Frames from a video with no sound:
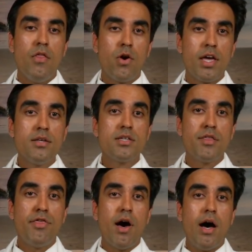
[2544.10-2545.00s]
there is
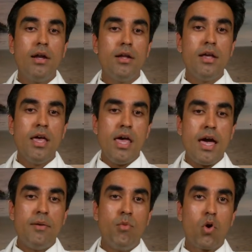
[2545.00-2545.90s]
a thought,
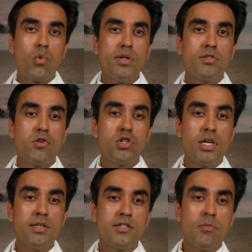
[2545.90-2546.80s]
and more research
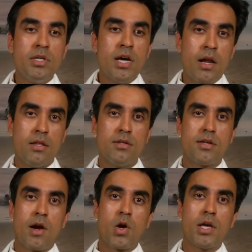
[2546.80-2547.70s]
needs to be done in
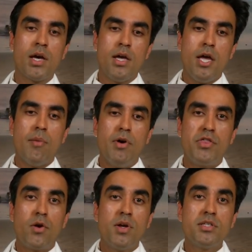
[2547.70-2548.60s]
this area,
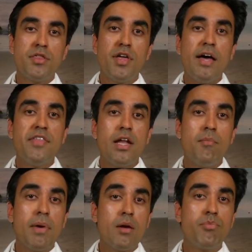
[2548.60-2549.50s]
but there is a thought that
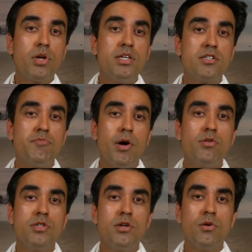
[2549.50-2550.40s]
it may
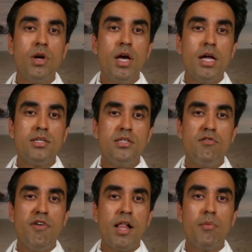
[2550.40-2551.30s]
predispose you to
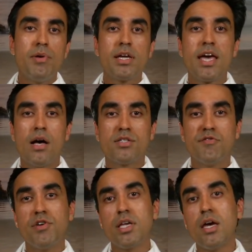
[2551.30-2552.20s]
developing
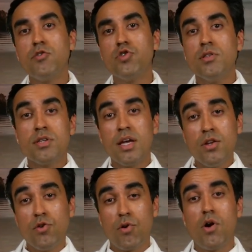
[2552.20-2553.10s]
calcifications
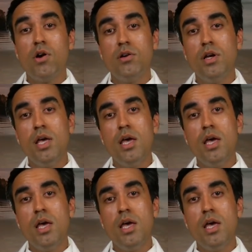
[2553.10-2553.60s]
in your heart.